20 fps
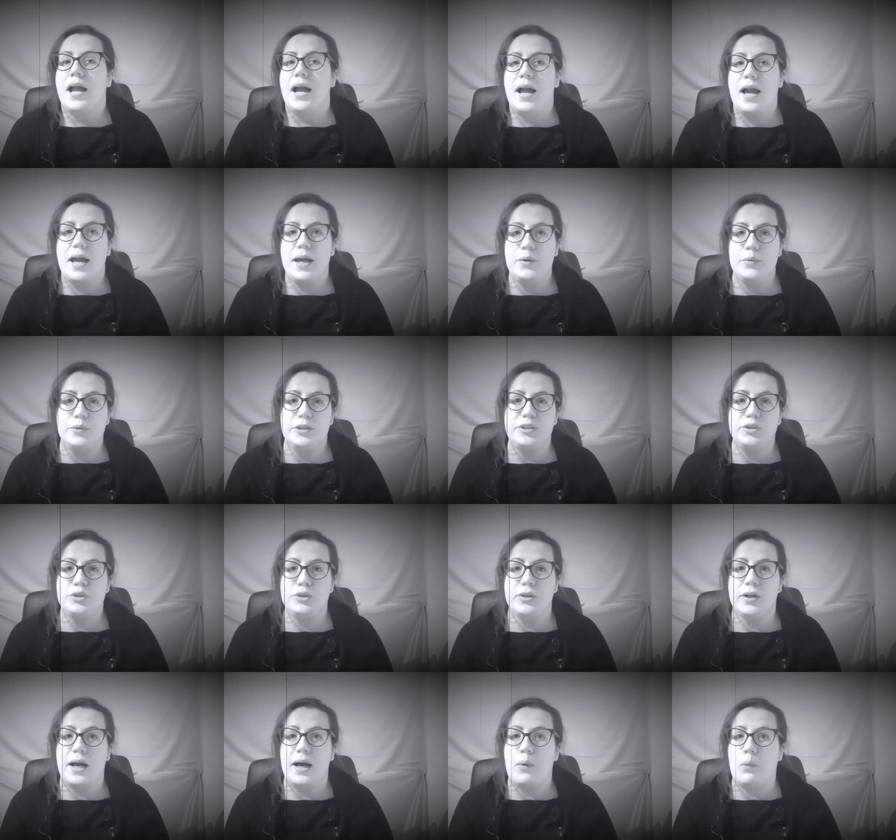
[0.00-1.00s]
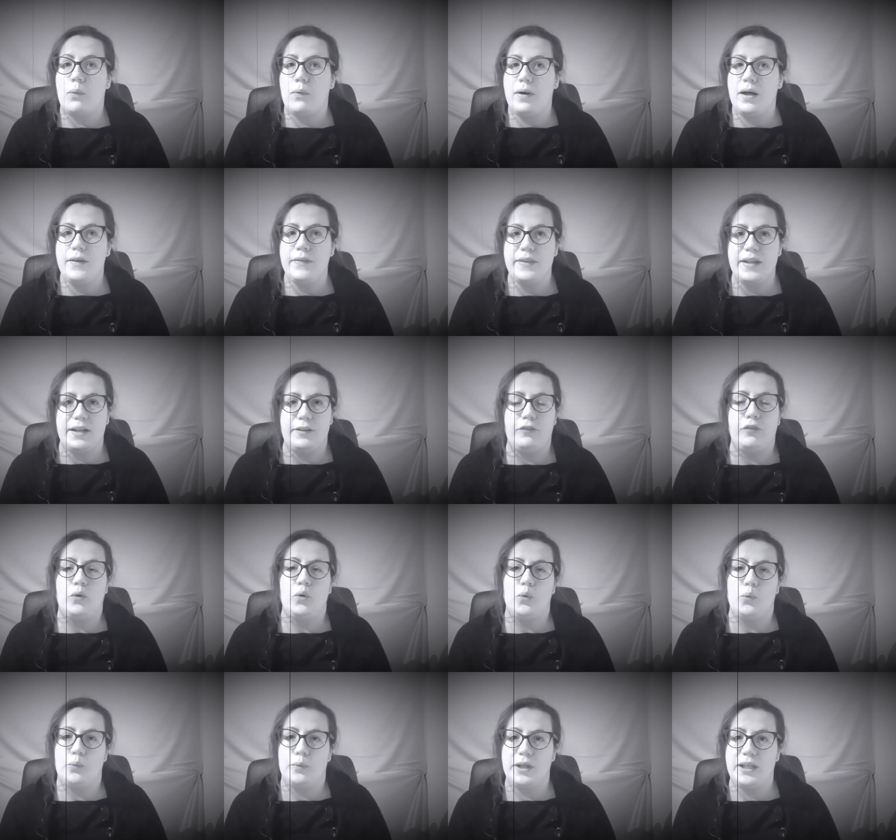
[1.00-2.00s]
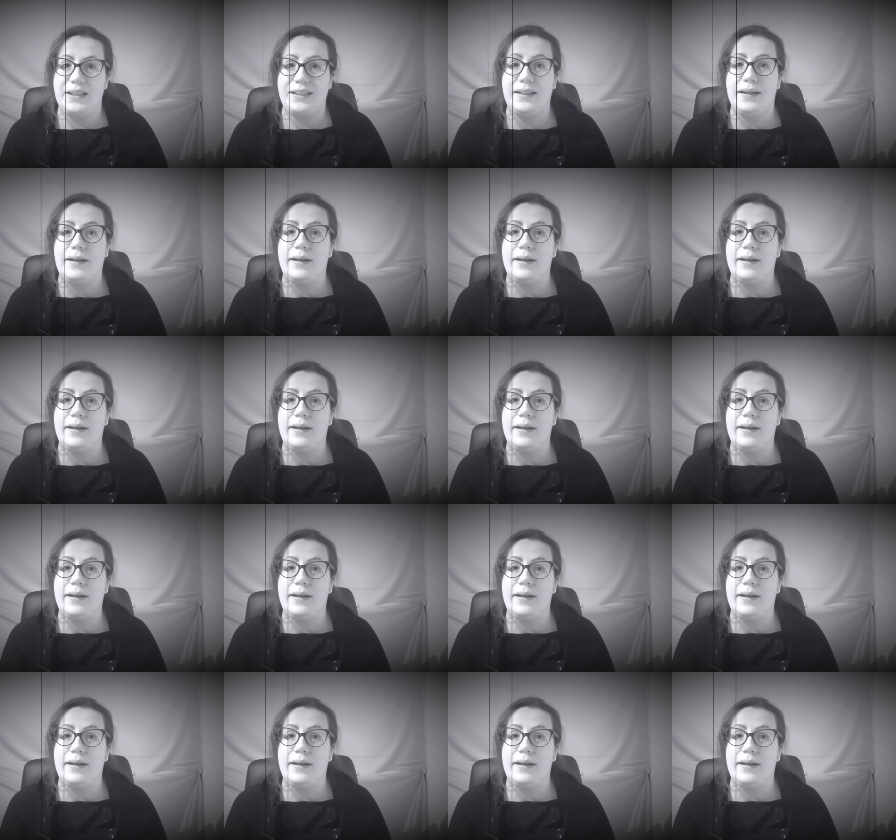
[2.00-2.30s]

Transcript: I wish you a wonderful week.